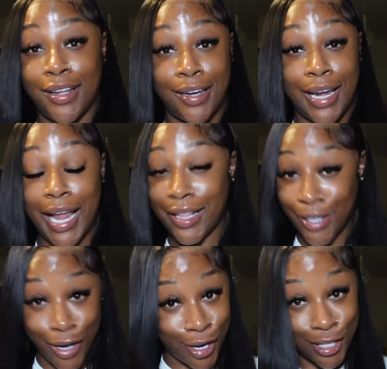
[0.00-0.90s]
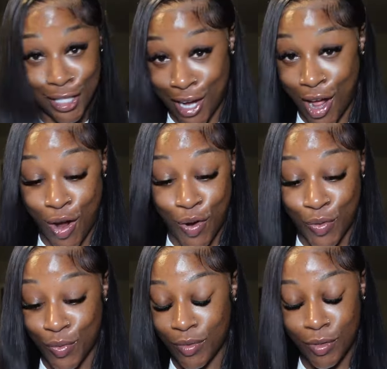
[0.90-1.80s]
let the girls
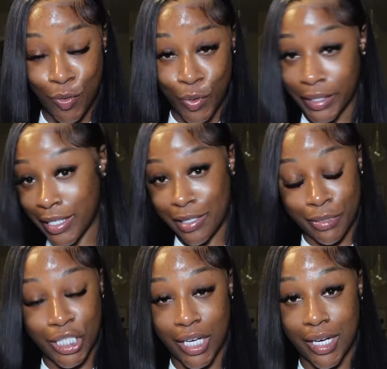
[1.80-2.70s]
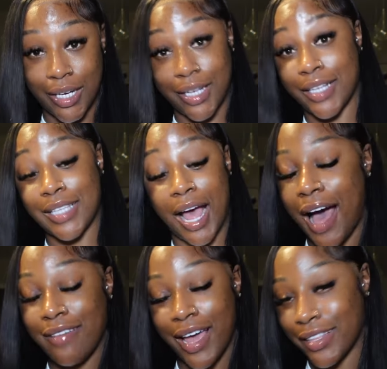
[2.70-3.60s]
know what this machine does.
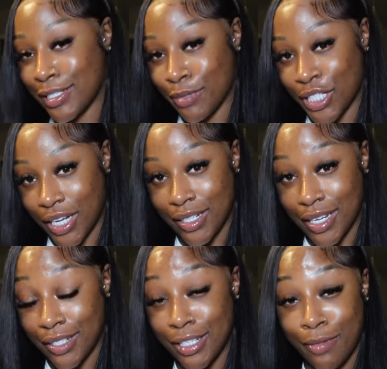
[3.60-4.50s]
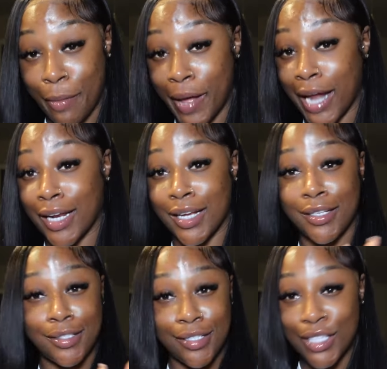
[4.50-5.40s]
I've had this machine done to my body
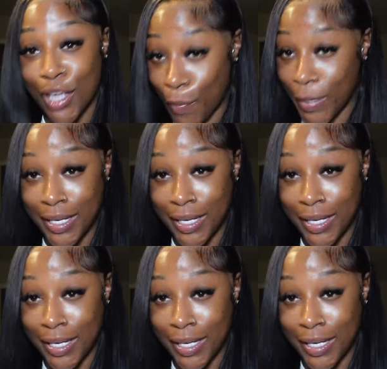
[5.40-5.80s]
so many